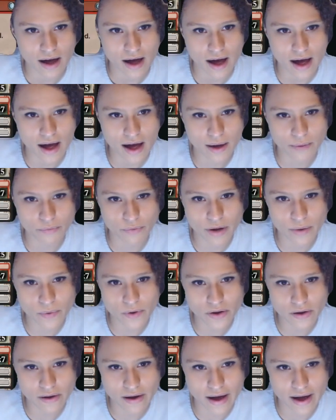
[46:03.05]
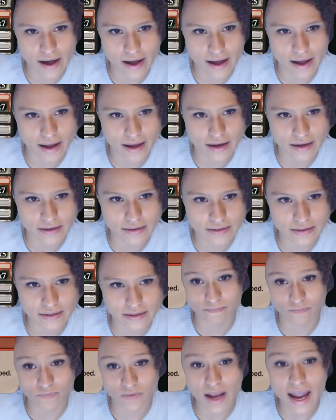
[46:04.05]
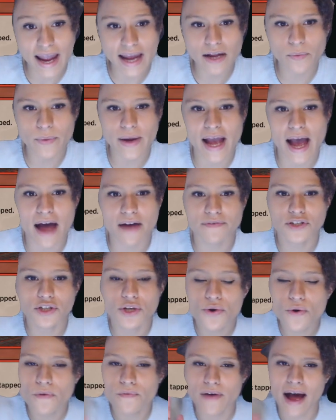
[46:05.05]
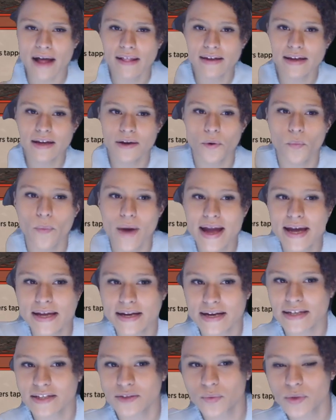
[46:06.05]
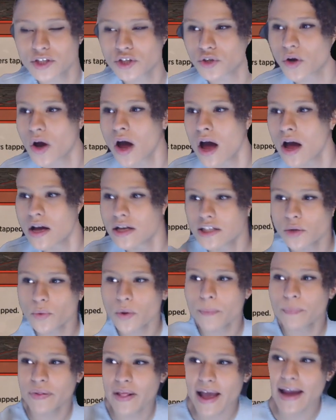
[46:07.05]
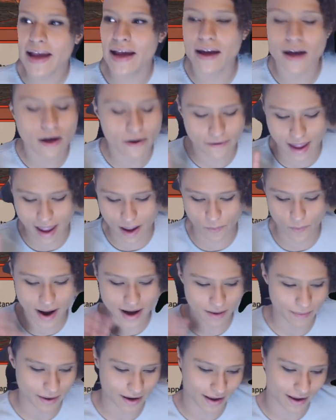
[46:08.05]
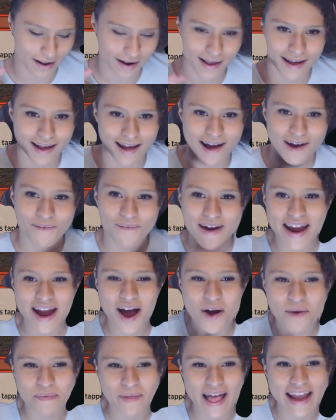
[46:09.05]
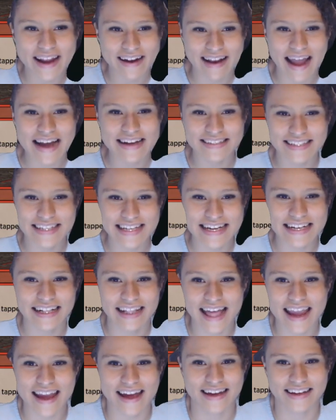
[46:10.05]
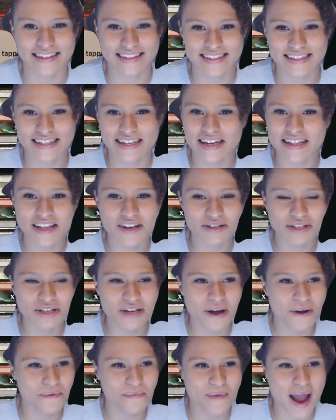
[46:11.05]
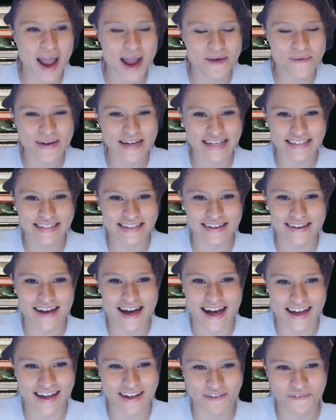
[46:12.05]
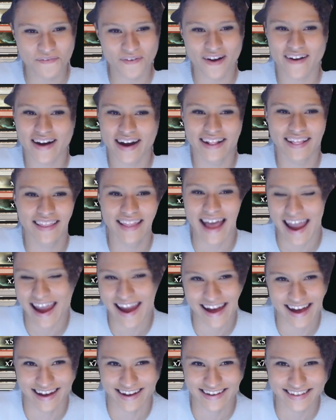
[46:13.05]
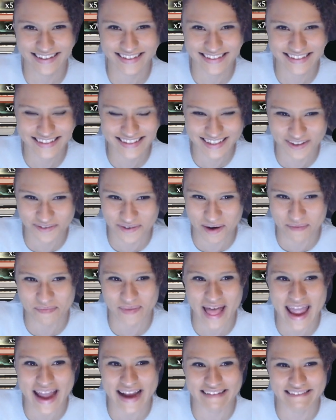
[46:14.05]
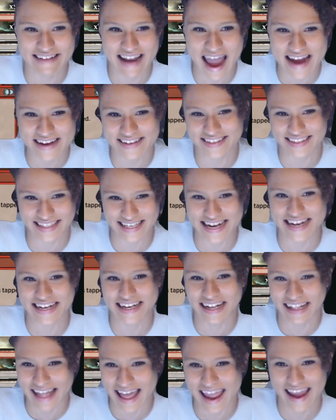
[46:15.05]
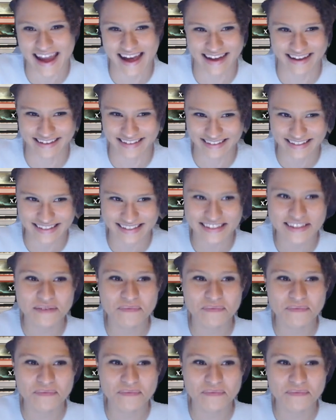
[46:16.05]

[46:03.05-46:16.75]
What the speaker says: We will cut, and we have 2 Valakut Awakenings, which are, so we're playing, okay, wait a minute. We are playing 19 lands. There's no way we need to cut for a land. We're playing 19 lands.